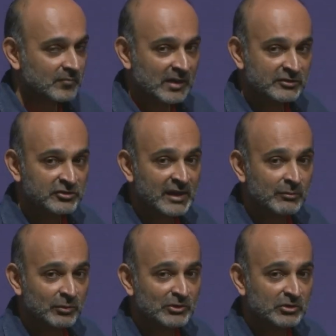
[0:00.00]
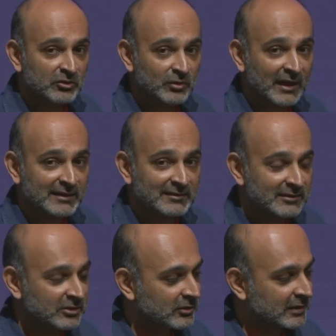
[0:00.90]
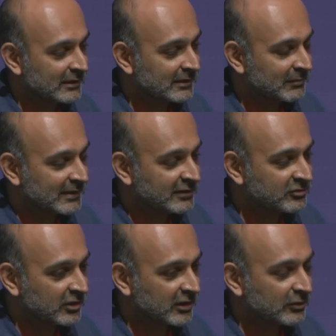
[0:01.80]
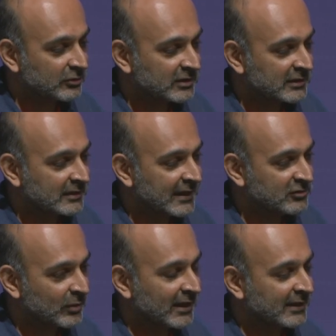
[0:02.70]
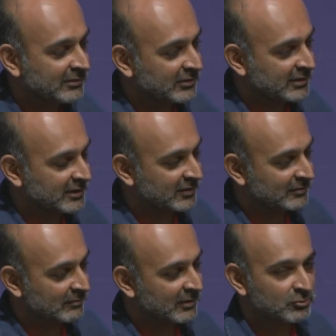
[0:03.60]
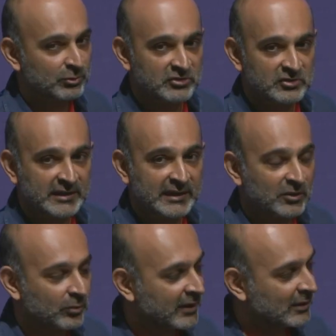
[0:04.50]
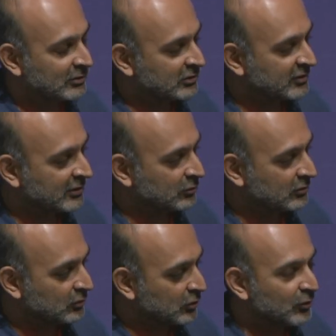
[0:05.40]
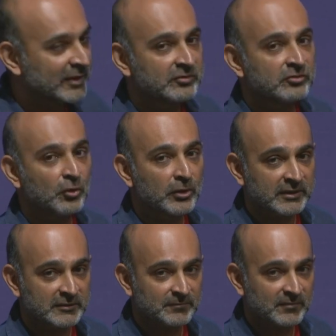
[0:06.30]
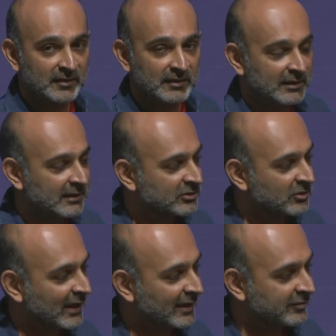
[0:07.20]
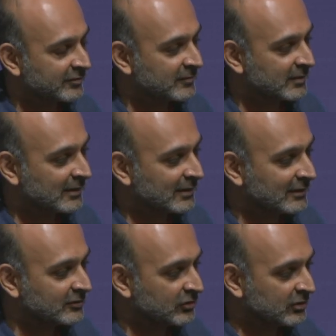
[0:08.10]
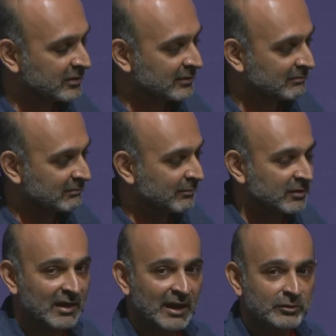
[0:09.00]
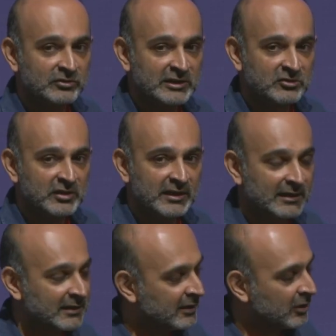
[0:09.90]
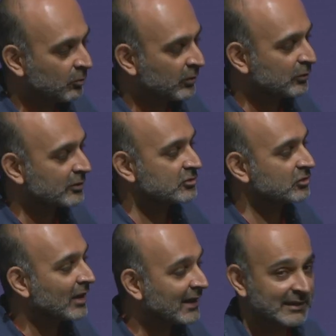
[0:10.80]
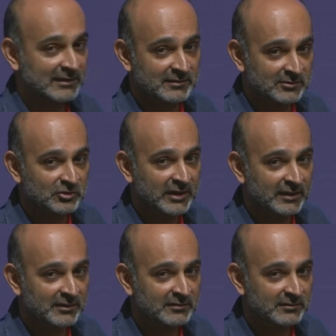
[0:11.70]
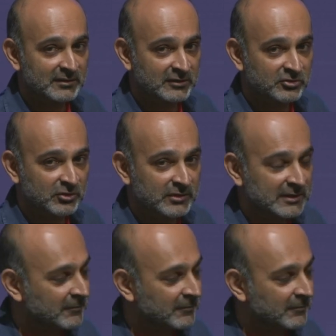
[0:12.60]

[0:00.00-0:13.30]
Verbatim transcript: it's the same with when you don't write, you know, it, it begins to close. And, and that's why I like to think of it much more as digging a well, which is that you, you create a void in your life, uh, a certain number of hours each day where you are trying to tell a story.